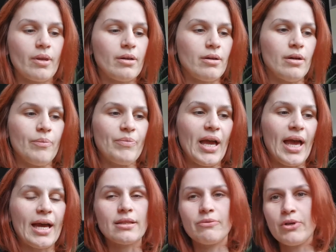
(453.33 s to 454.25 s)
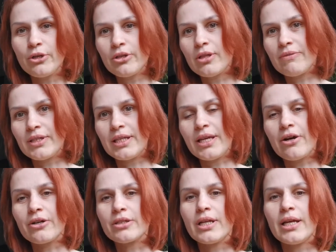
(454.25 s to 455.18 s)
I had very lovely
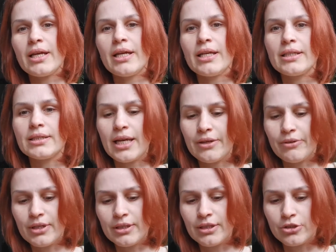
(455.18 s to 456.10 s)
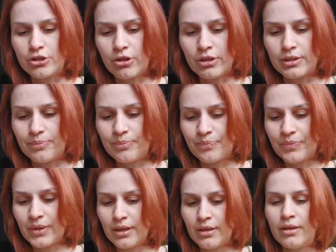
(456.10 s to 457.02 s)
yarn and I really enjoyed,
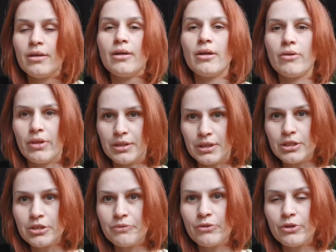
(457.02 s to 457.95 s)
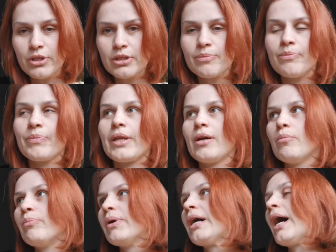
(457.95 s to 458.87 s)
you know, the touch for it.
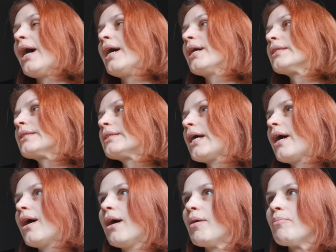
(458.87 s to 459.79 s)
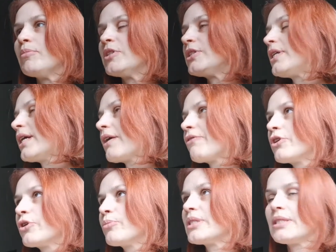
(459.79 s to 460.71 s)
But mistake
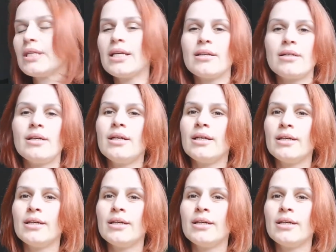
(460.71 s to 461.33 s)
after mistake,